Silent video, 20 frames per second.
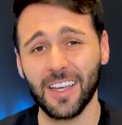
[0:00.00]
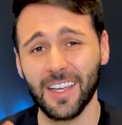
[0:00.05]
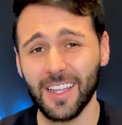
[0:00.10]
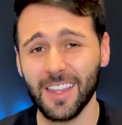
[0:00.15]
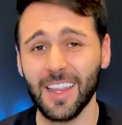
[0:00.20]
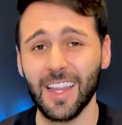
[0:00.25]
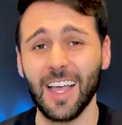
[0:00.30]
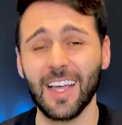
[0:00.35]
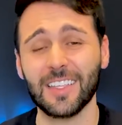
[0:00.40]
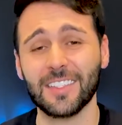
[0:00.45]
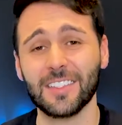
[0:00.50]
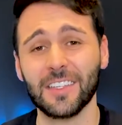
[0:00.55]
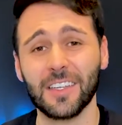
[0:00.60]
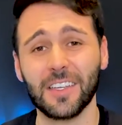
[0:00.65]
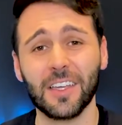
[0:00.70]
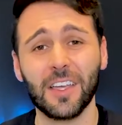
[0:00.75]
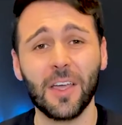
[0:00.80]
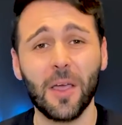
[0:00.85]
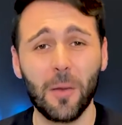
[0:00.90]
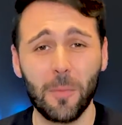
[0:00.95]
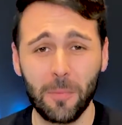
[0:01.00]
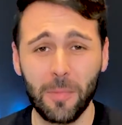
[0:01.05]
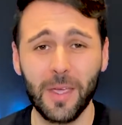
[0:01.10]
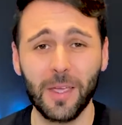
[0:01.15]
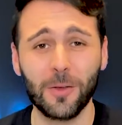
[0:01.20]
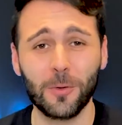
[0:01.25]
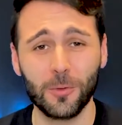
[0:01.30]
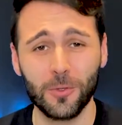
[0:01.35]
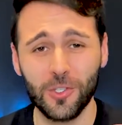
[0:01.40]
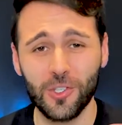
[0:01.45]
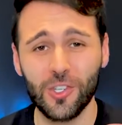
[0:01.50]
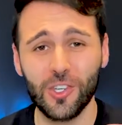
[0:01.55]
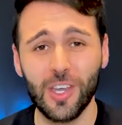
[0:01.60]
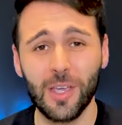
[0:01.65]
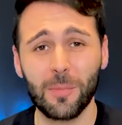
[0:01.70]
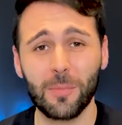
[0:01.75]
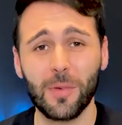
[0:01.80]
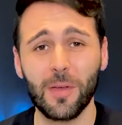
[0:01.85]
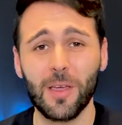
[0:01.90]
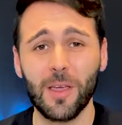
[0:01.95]
classic pickle
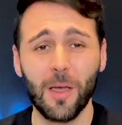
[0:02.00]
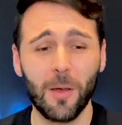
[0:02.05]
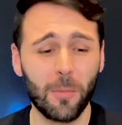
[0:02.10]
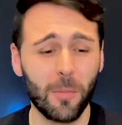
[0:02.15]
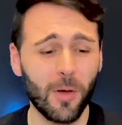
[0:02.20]
chip,